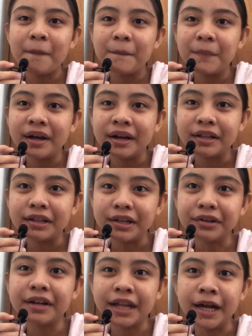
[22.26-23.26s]
But
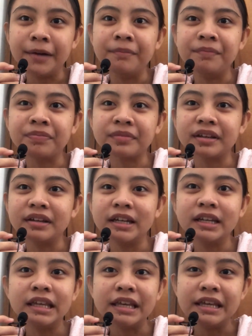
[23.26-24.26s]
here I am
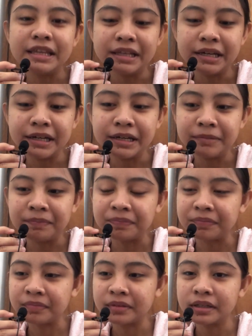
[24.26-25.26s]
in a
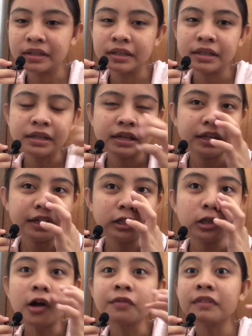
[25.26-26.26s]

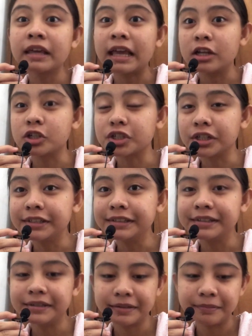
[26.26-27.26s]
long vacation,
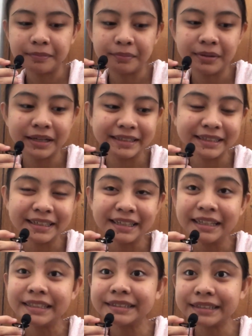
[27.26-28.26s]
but
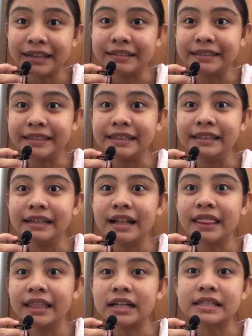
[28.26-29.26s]
sadly
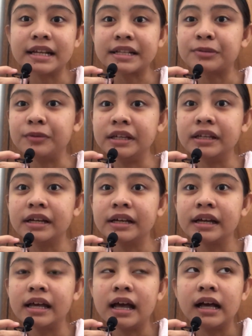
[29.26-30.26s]
next week
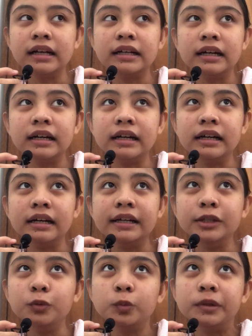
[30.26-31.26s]

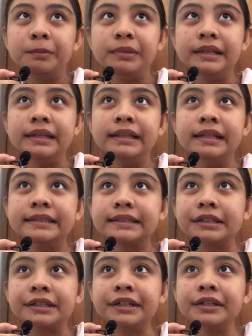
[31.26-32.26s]
it would be the
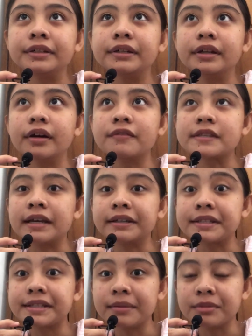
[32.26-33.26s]
start of
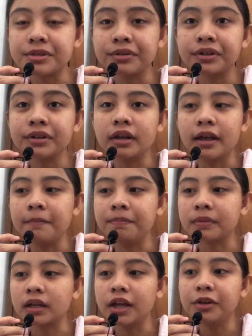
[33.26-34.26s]
second semester, and
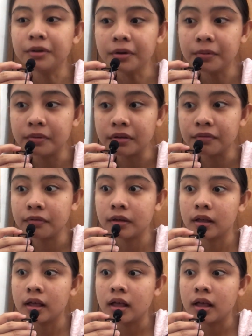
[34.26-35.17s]
I don't know if